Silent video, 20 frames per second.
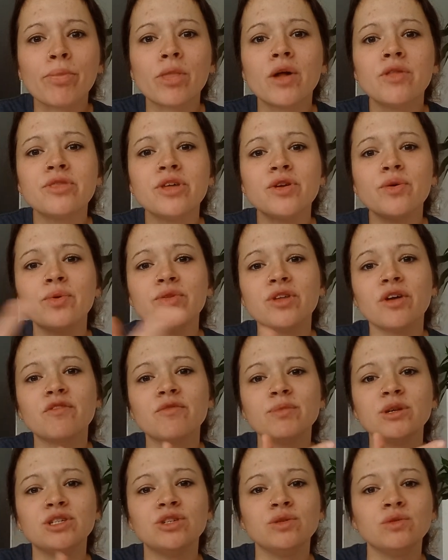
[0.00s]
And then it will never
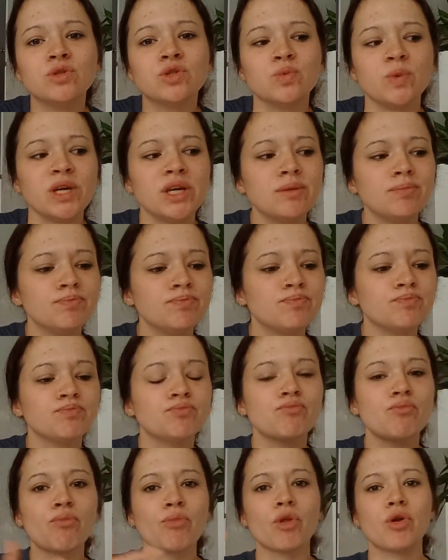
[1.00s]
be too sweet
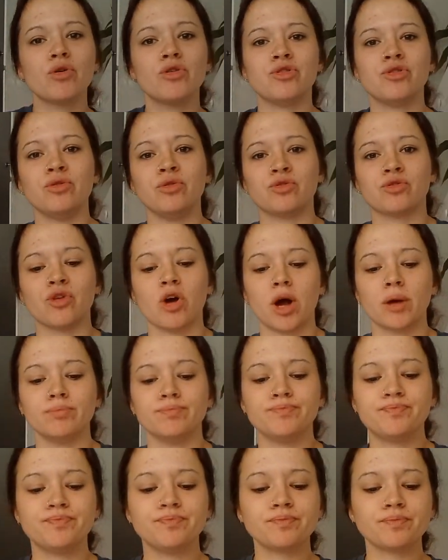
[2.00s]
or too strong.
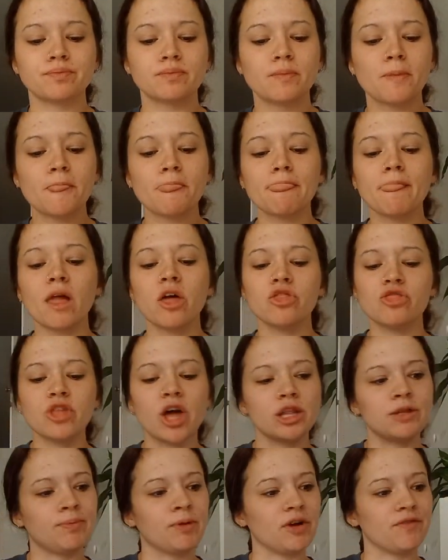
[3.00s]

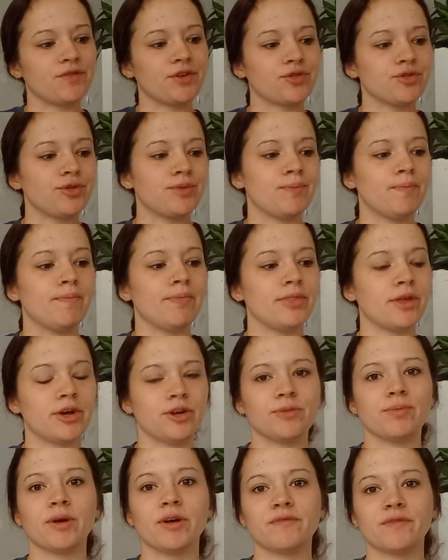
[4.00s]
That's perfect. That
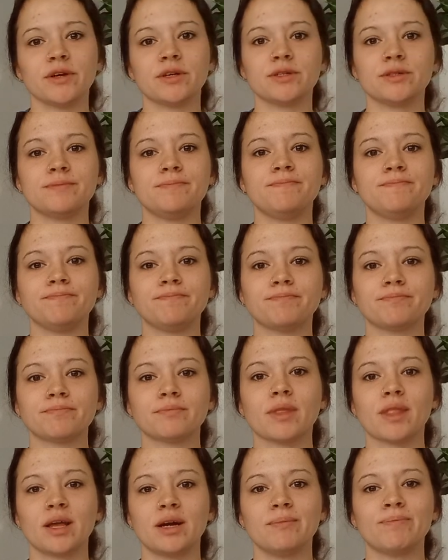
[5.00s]
is perfect.
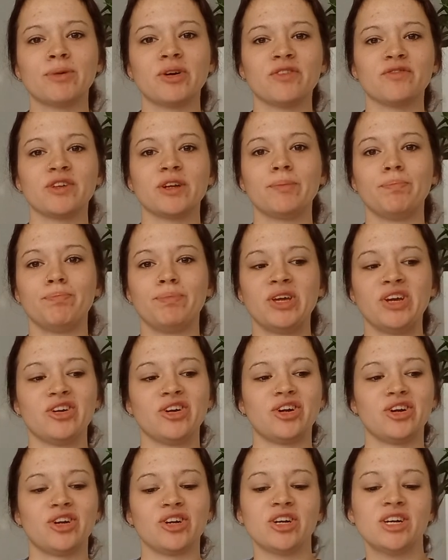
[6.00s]
Perfect
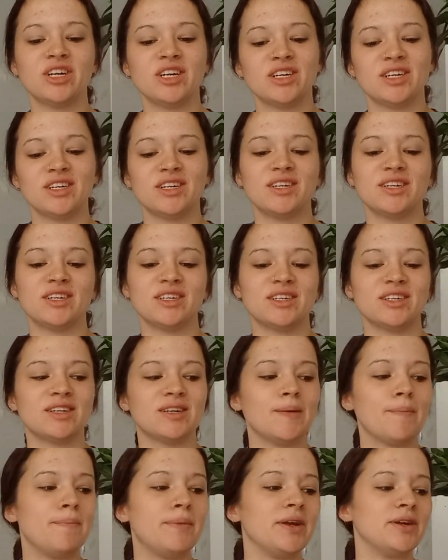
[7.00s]
bitter
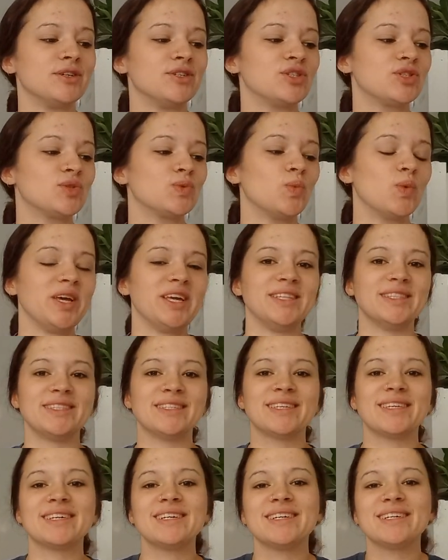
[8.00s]

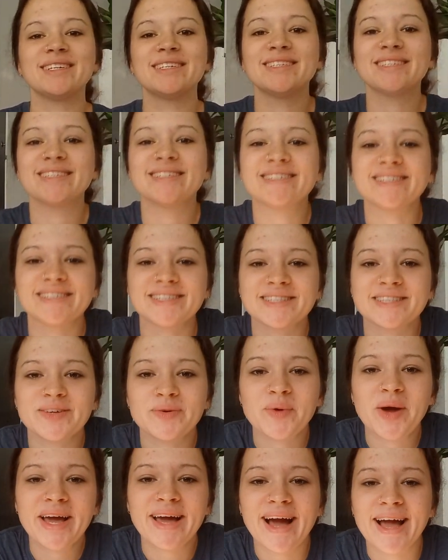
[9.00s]
sweet. Just the
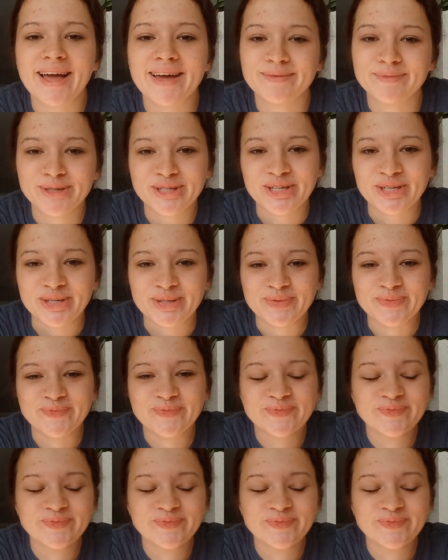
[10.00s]
way I am too.